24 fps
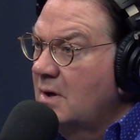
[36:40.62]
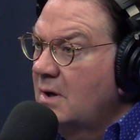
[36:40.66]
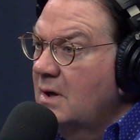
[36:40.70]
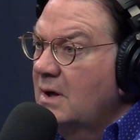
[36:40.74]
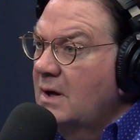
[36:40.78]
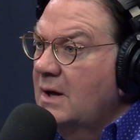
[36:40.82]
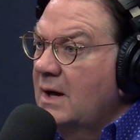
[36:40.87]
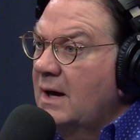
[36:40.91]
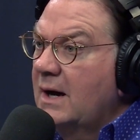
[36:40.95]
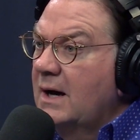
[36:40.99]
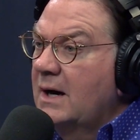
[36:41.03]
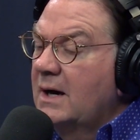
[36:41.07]

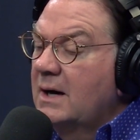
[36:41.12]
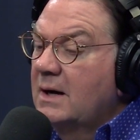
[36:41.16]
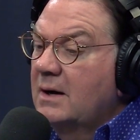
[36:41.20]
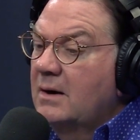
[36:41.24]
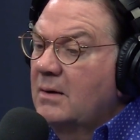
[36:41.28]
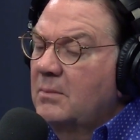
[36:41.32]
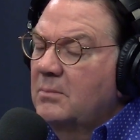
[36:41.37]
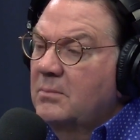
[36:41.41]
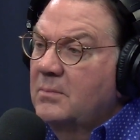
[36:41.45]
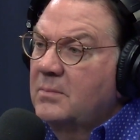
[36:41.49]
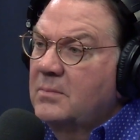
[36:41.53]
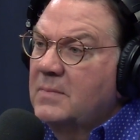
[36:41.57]

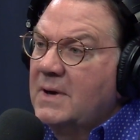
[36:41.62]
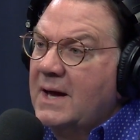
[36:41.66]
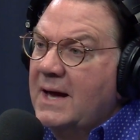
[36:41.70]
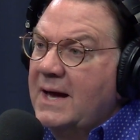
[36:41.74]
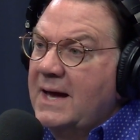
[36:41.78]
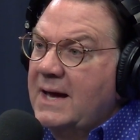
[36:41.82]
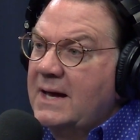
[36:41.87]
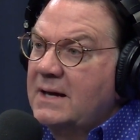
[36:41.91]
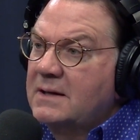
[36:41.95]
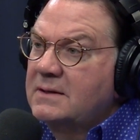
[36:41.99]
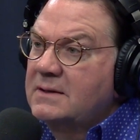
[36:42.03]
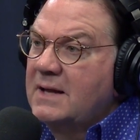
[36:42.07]

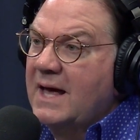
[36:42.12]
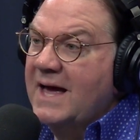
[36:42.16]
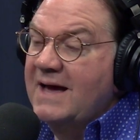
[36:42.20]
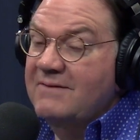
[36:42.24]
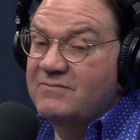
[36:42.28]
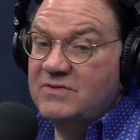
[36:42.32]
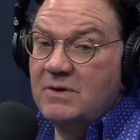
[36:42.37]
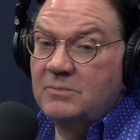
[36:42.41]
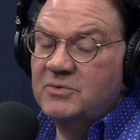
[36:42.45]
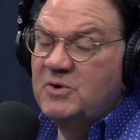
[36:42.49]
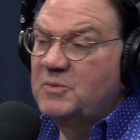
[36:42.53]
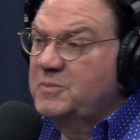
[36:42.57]
And have
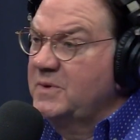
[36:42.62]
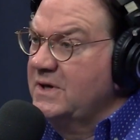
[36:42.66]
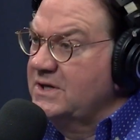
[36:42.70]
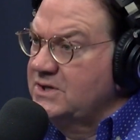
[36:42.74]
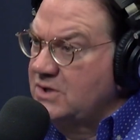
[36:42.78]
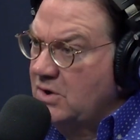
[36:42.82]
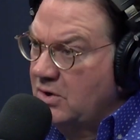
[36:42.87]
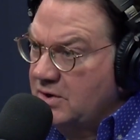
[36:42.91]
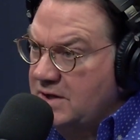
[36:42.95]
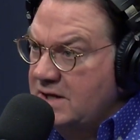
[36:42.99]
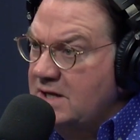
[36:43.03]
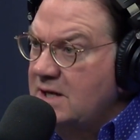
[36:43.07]
them depend
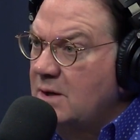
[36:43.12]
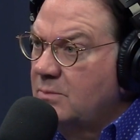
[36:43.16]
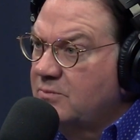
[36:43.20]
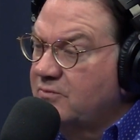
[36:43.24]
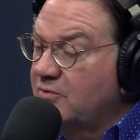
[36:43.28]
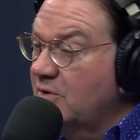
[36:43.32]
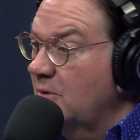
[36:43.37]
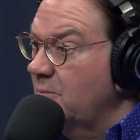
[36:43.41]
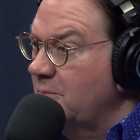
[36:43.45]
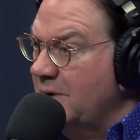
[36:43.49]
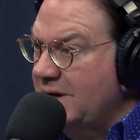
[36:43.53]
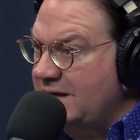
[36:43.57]
on him for
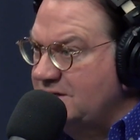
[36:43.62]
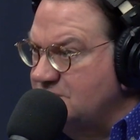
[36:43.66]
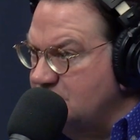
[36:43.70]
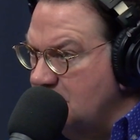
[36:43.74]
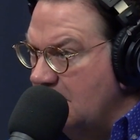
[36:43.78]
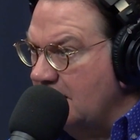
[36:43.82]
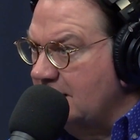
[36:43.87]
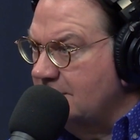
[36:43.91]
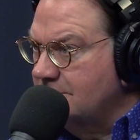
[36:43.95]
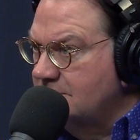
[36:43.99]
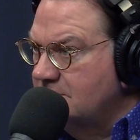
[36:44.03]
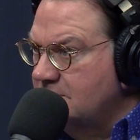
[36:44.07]
a paycheck.
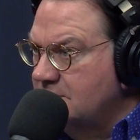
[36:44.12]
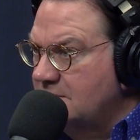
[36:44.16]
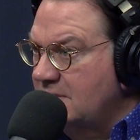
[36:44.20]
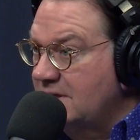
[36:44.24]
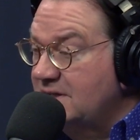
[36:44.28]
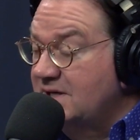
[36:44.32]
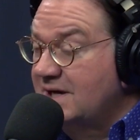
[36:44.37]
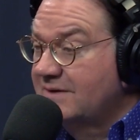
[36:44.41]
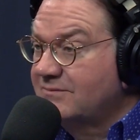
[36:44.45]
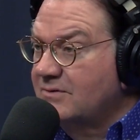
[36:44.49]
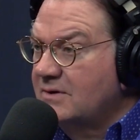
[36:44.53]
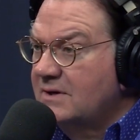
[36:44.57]
He
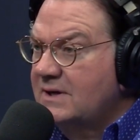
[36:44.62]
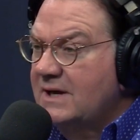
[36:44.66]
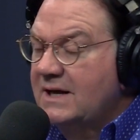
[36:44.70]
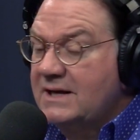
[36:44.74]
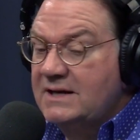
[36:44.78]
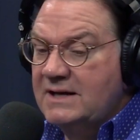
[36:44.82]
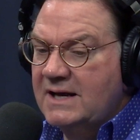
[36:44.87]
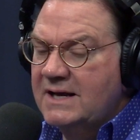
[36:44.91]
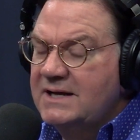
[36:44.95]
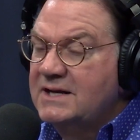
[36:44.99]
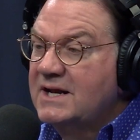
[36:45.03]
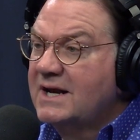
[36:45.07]

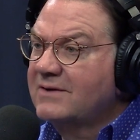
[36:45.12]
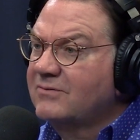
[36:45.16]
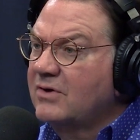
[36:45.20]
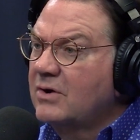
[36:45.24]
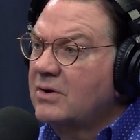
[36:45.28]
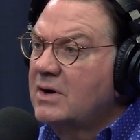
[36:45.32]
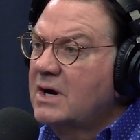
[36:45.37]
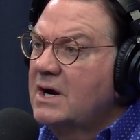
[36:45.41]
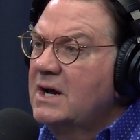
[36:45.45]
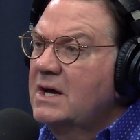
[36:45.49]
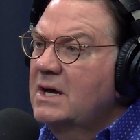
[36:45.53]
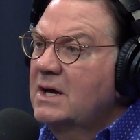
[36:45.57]
never
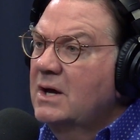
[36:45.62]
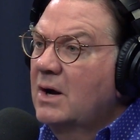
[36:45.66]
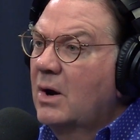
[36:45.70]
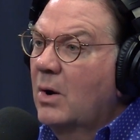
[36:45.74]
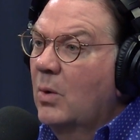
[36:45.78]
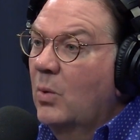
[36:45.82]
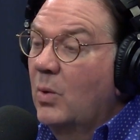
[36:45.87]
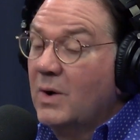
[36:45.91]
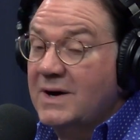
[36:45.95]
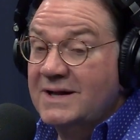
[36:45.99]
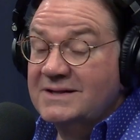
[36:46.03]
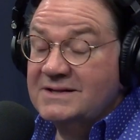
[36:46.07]

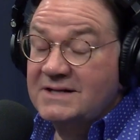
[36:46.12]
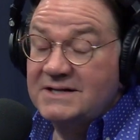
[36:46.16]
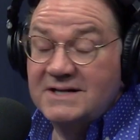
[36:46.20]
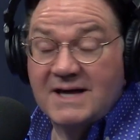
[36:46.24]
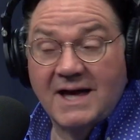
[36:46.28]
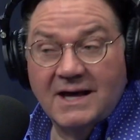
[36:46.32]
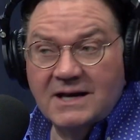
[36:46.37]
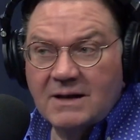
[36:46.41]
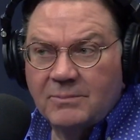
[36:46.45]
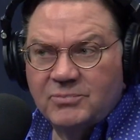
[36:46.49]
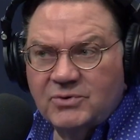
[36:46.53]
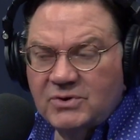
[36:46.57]
went into debt
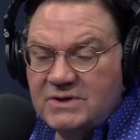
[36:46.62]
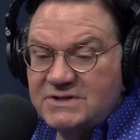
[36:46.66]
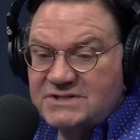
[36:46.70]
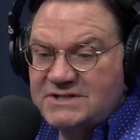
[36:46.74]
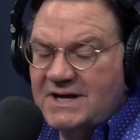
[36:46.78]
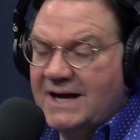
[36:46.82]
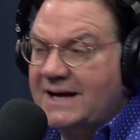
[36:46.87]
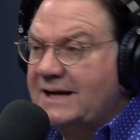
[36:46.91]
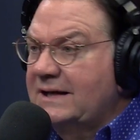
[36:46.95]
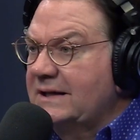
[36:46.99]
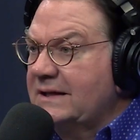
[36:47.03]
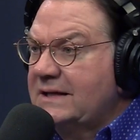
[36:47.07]
up to his
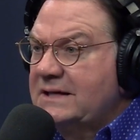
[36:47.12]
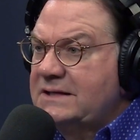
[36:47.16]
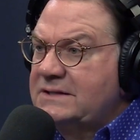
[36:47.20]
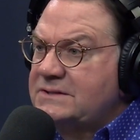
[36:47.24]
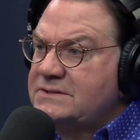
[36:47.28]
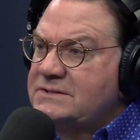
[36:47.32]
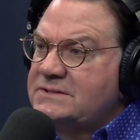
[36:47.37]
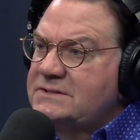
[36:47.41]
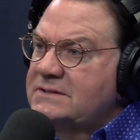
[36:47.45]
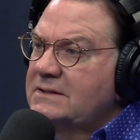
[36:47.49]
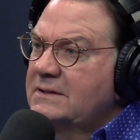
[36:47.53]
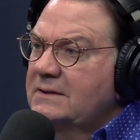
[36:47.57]

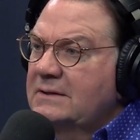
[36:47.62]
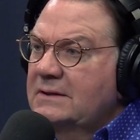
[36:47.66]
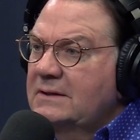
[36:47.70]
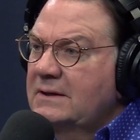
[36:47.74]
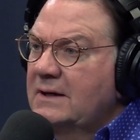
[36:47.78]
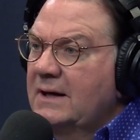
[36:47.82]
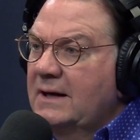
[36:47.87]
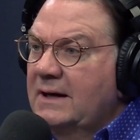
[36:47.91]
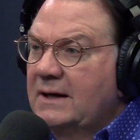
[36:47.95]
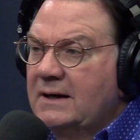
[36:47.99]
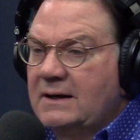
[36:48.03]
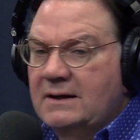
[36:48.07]
eyelids
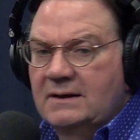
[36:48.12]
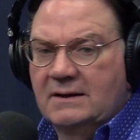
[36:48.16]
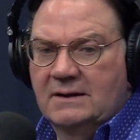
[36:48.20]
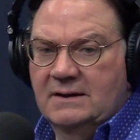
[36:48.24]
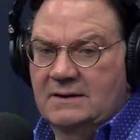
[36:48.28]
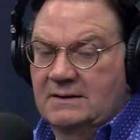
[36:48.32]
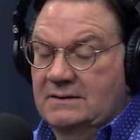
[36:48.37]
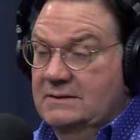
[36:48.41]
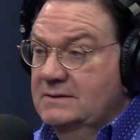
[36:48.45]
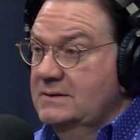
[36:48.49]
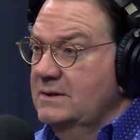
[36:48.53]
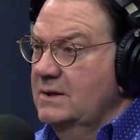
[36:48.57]

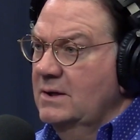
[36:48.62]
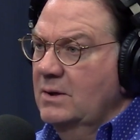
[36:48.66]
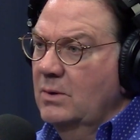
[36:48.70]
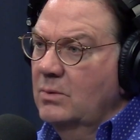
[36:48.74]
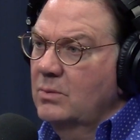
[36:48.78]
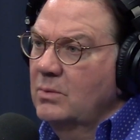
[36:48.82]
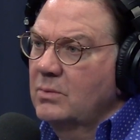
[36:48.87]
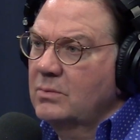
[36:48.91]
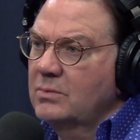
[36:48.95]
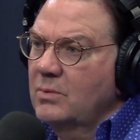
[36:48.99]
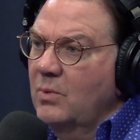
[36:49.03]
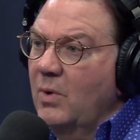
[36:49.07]

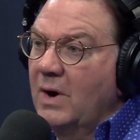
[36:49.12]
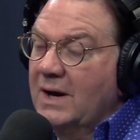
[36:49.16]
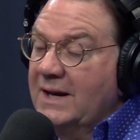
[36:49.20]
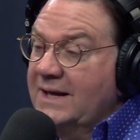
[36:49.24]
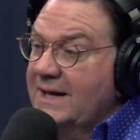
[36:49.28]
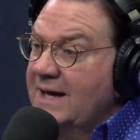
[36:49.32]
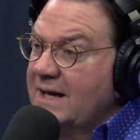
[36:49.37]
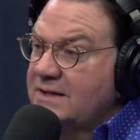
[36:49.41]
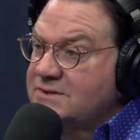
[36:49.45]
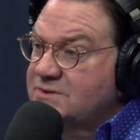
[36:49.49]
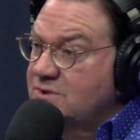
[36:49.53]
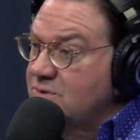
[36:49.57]
while he
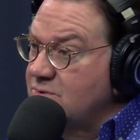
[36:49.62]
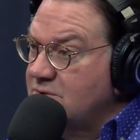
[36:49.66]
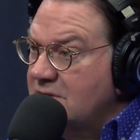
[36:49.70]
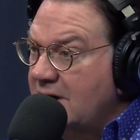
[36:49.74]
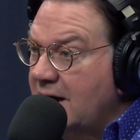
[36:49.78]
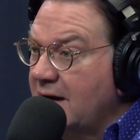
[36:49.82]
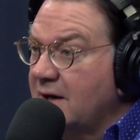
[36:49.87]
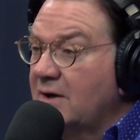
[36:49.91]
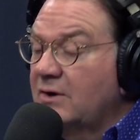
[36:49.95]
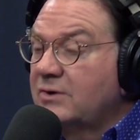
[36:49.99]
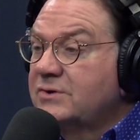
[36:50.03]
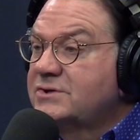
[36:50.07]
had two
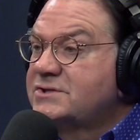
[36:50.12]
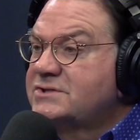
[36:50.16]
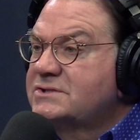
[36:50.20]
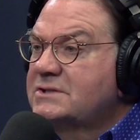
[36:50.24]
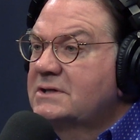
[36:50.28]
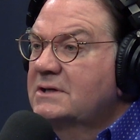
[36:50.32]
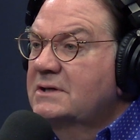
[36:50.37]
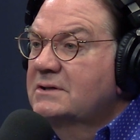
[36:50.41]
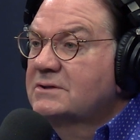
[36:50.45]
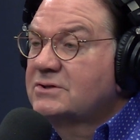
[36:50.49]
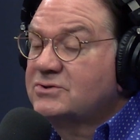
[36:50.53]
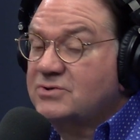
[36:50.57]
toddlers
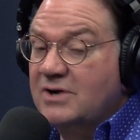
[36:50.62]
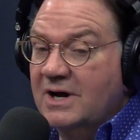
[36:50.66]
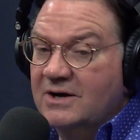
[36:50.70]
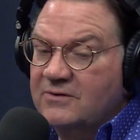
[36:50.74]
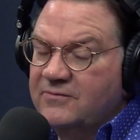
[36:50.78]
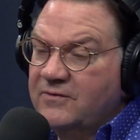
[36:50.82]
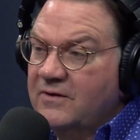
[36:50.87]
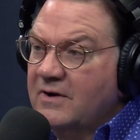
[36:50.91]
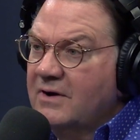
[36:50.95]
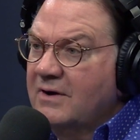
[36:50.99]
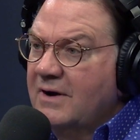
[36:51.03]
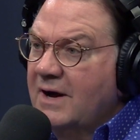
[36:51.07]
to try to
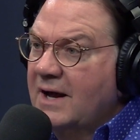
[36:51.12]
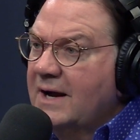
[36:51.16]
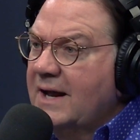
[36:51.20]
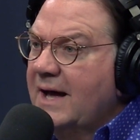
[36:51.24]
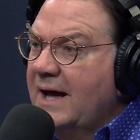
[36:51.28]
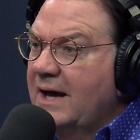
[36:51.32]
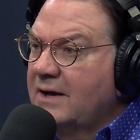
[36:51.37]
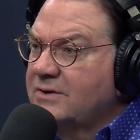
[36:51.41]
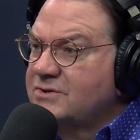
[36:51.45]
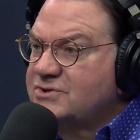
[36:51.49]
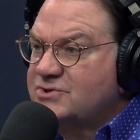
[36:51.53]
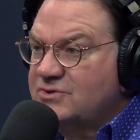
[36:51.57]
figure out how
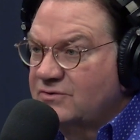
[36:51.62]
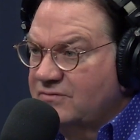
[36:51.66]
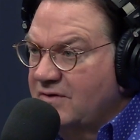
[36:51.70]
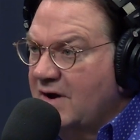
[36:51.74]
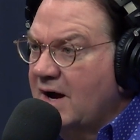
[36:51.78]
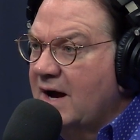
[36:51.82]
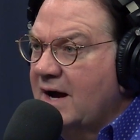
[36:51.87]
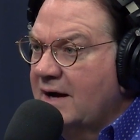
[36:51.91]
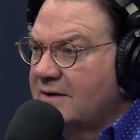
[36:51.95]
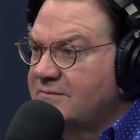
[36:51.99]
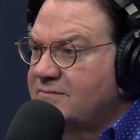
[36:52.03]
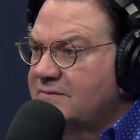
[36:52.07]
to
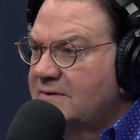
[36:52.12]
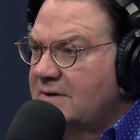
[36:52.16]
survive.